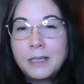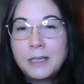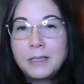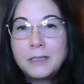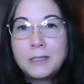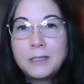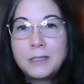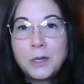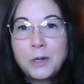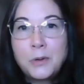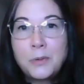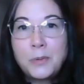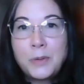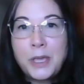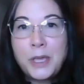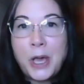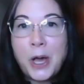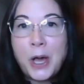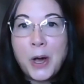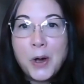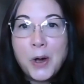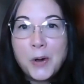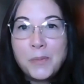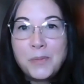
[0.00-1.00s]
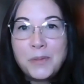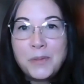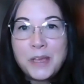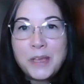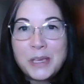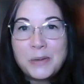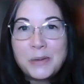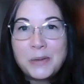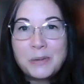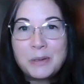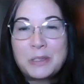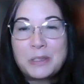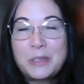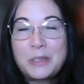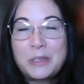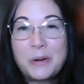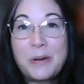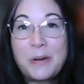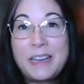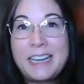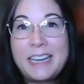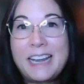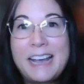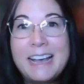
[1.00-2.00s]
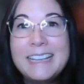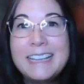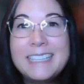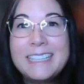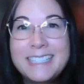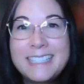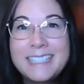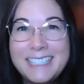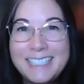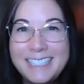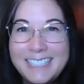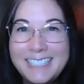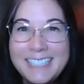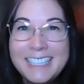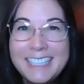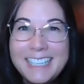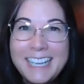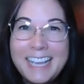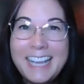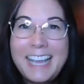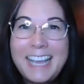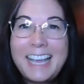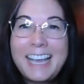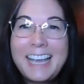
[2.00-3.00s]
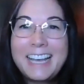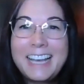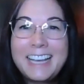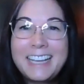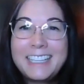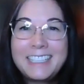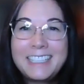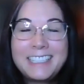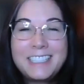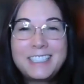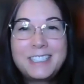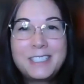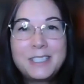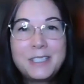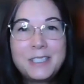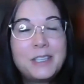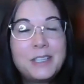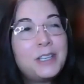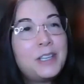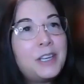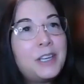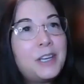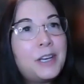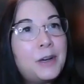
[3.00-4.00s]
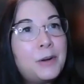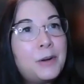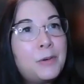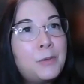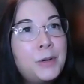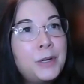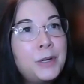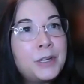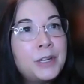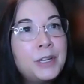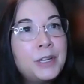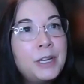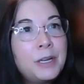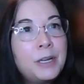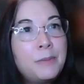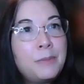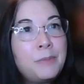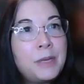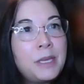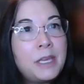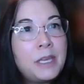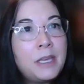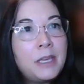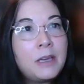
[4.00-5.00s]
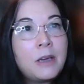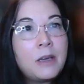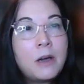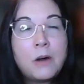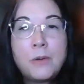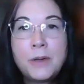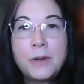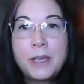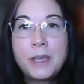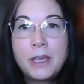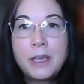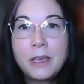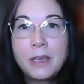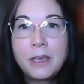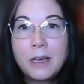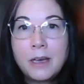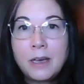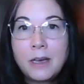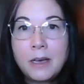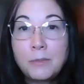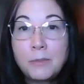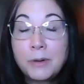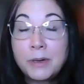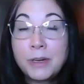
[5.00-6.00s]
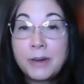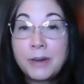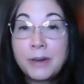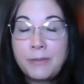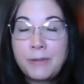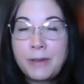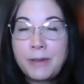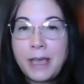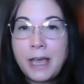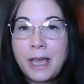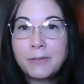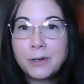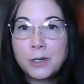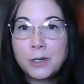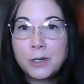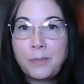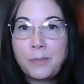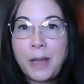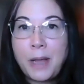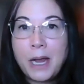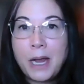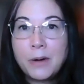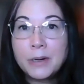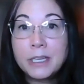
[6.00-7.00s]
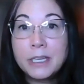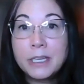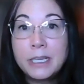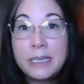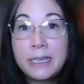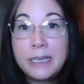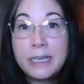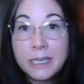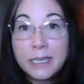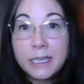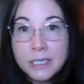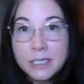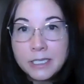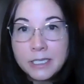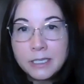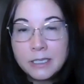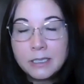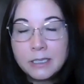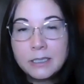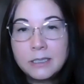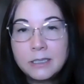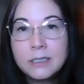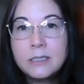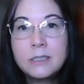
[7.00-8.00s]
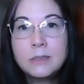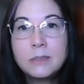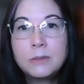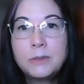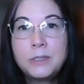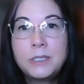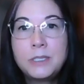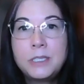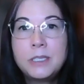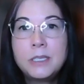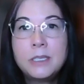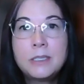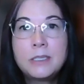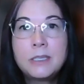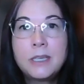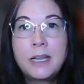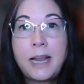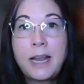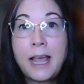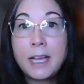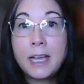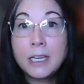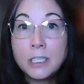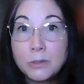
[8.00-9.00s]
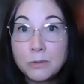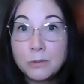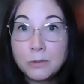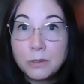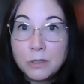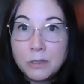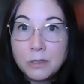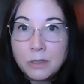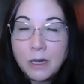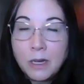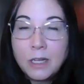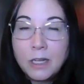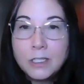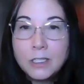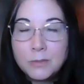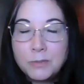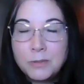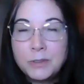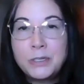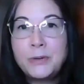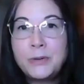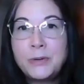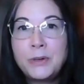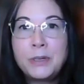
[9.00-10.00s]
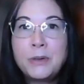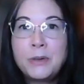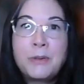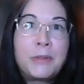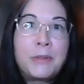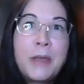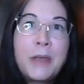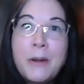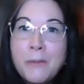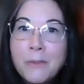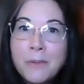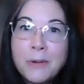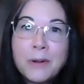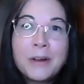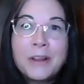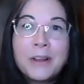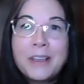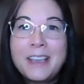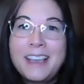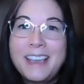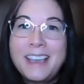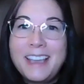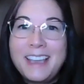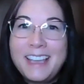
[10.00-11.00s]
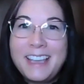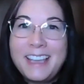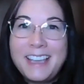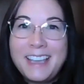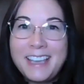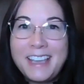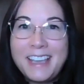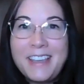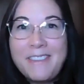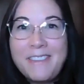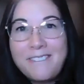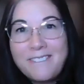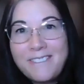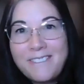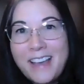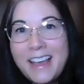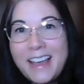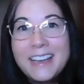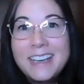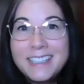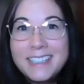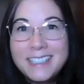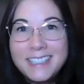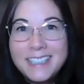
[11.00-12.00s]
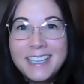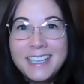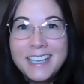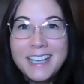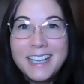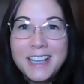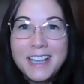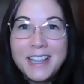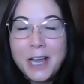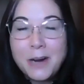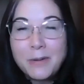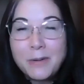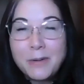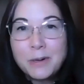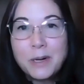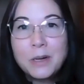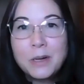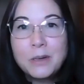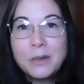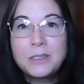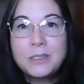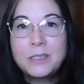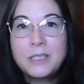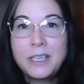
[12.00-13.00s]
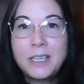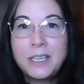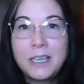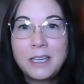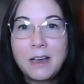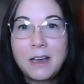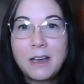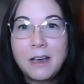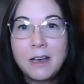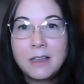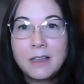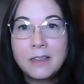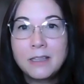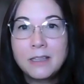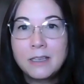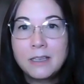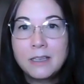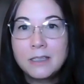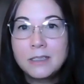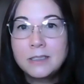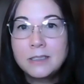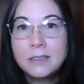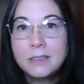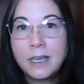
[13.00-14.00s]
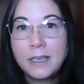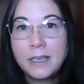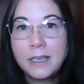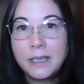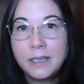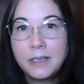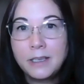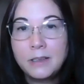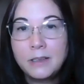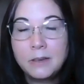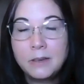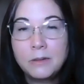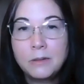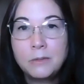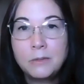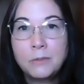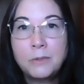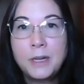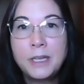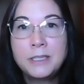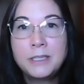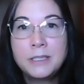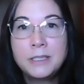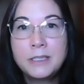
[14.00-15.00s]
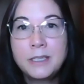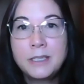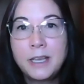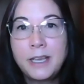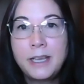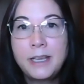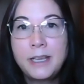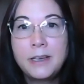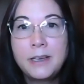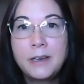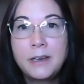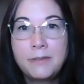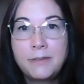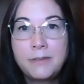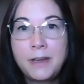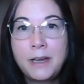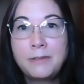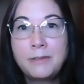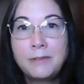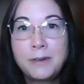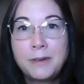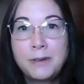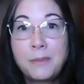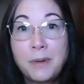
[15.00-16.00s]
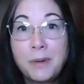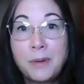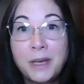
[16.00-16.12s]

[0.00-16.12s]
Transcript: And so we hope that you will join us, and we're going to be going we have Her Power Connections, which is an actual entrepreneurial networking event that we're hosting on the second Wednesday of every